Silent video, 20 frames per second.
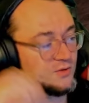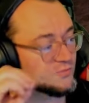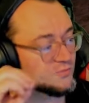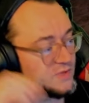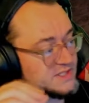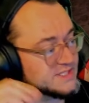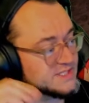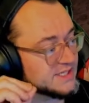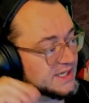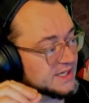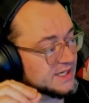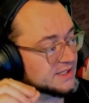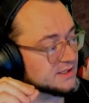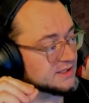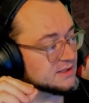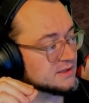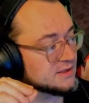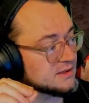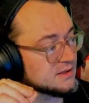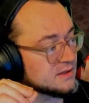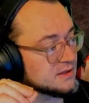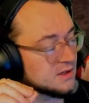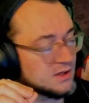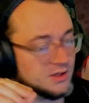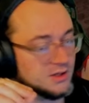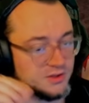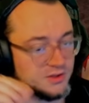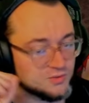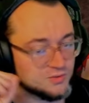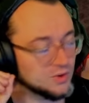Once again,
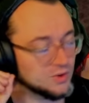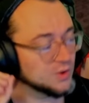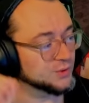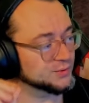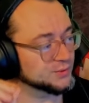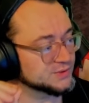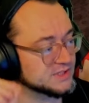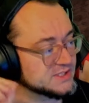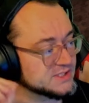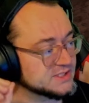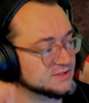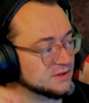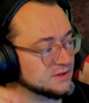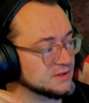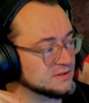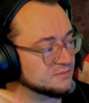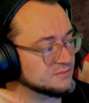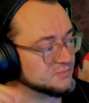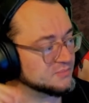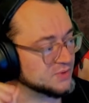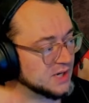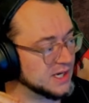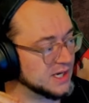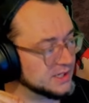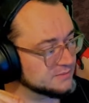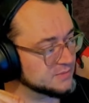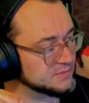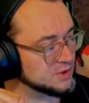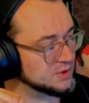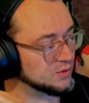you only start
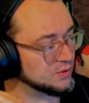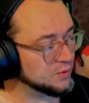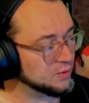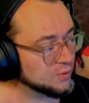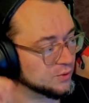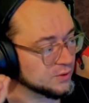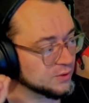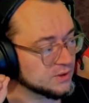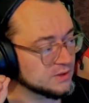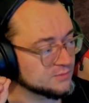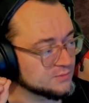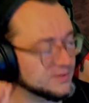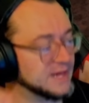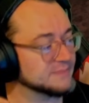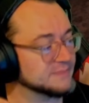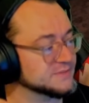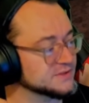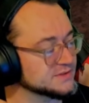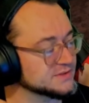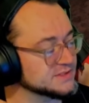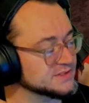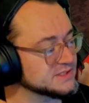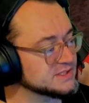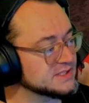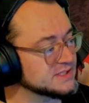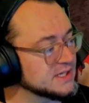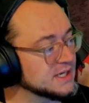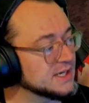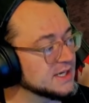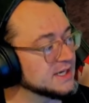Prime or Raptors
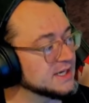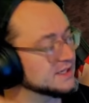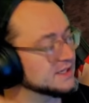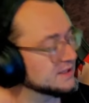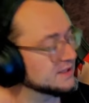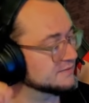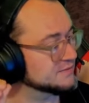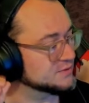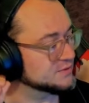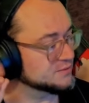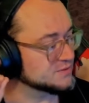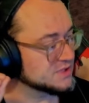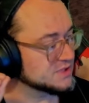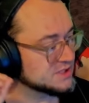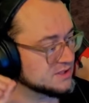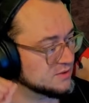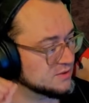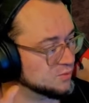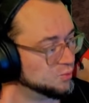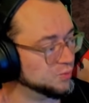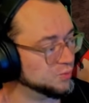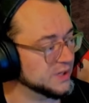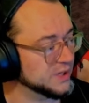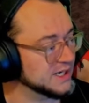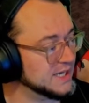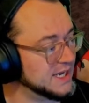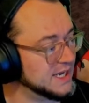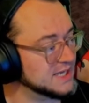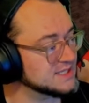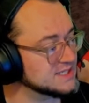if you win
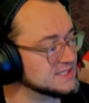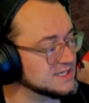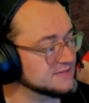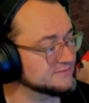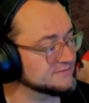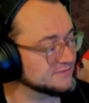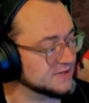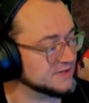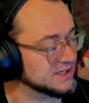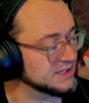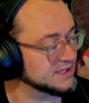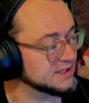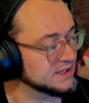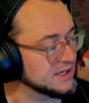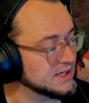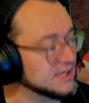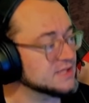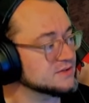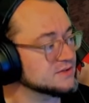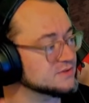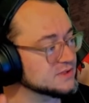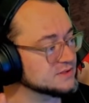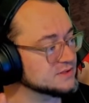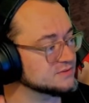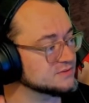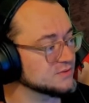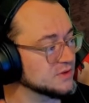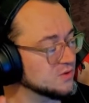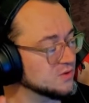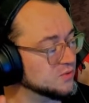a team fight and you can
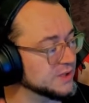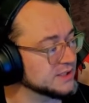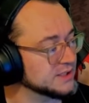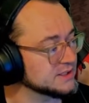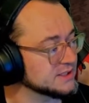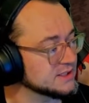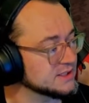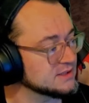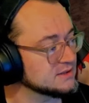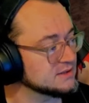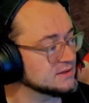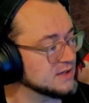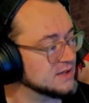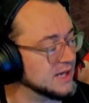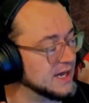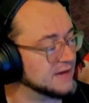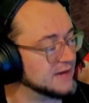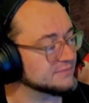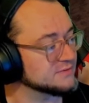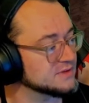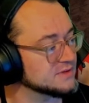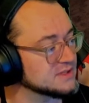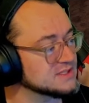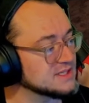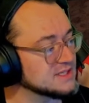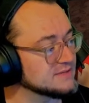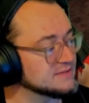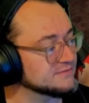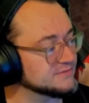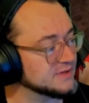do it quickly after the
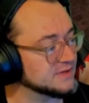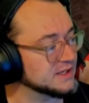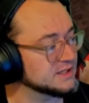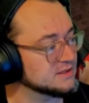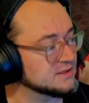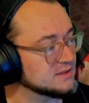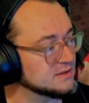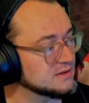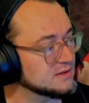team fight